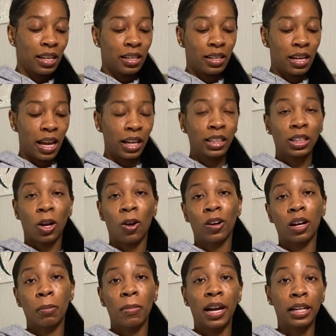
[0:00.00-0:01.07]
next
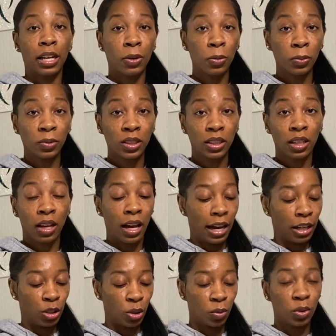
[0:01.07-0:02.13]
are my notes.
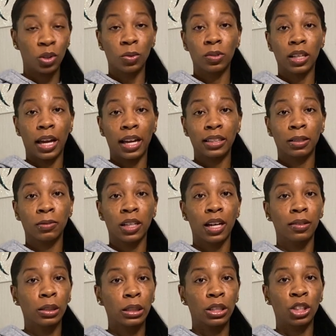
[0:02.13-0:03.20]
I do use that
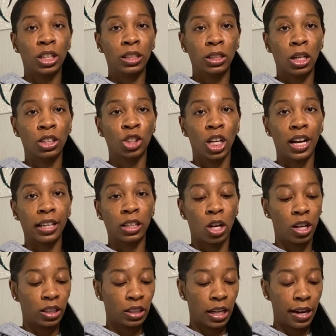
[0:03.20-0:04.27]
sometimes to just jot
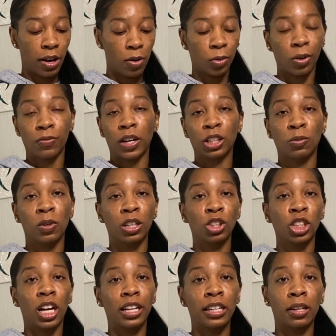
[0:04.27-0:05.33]
thoughts down, or if I don't want to
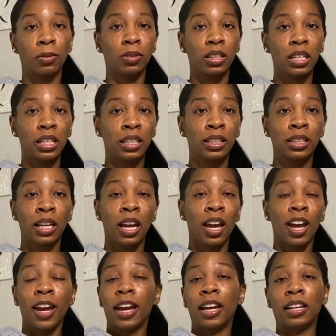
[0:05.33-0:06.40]
jot down lists.
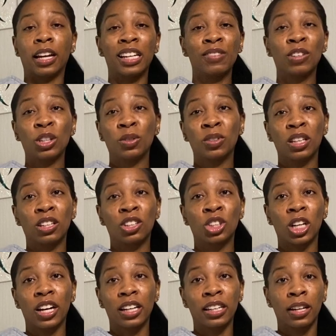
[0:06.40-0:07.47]
And I even use it to
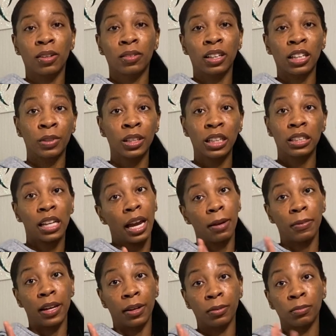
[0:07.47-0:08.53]
jot down, like, really type
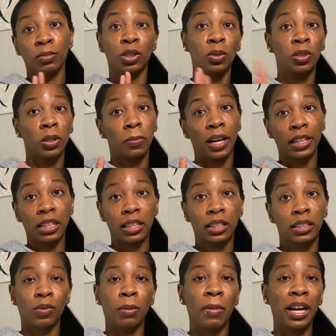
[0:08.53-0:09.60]
down YouTube
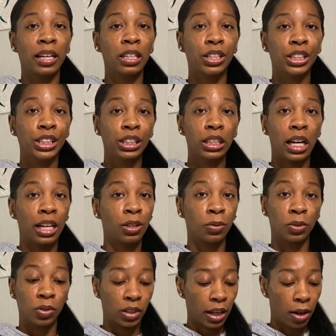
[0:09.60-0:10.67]
ideas. Reminders, I don't
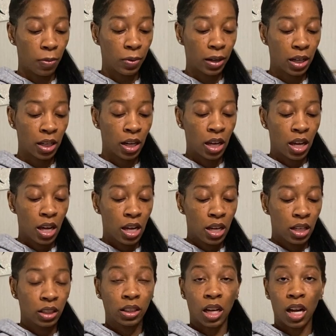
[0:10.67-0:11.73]
use that one.
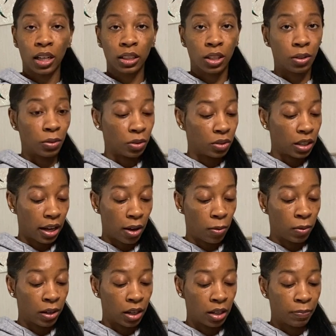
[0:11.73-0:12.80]
Stocks, I don't use that
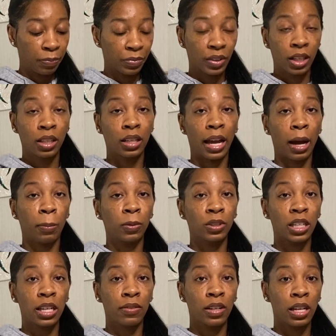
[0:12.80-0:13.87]
one. The Apple
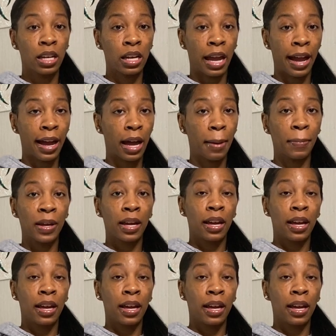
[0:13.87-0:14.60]
TV app,